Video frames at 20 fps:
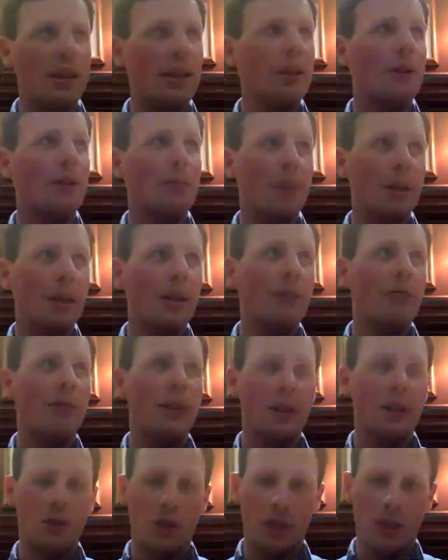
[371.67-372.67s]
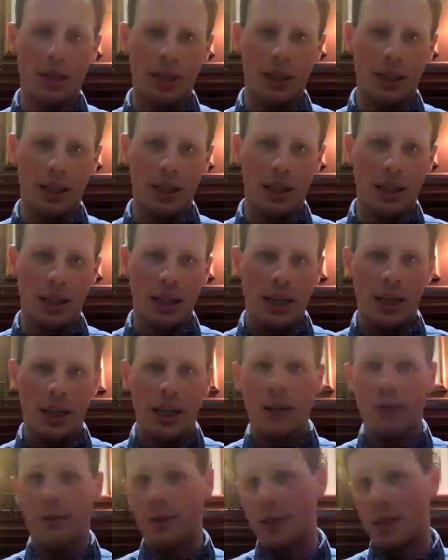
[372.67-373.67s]
to get the money eventually.
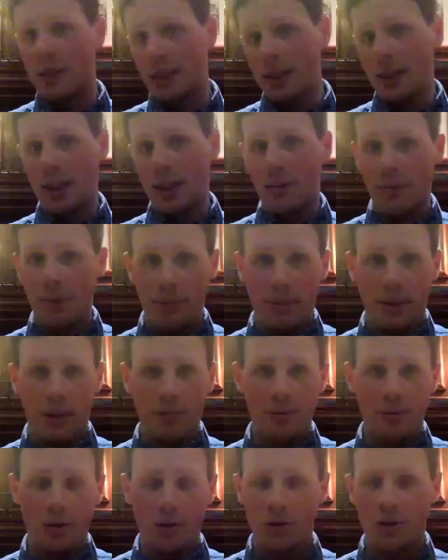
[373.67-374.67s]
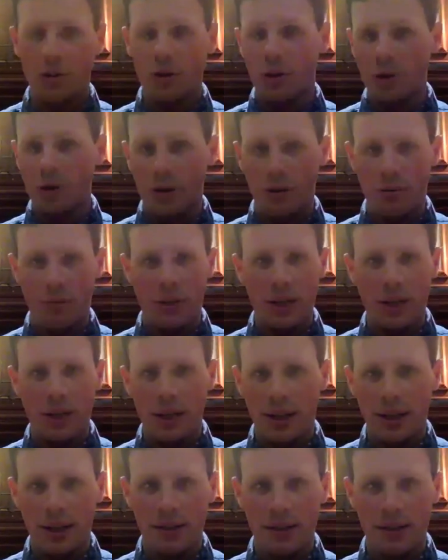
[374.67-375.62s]
If it's going to help the publisher, sure, why not?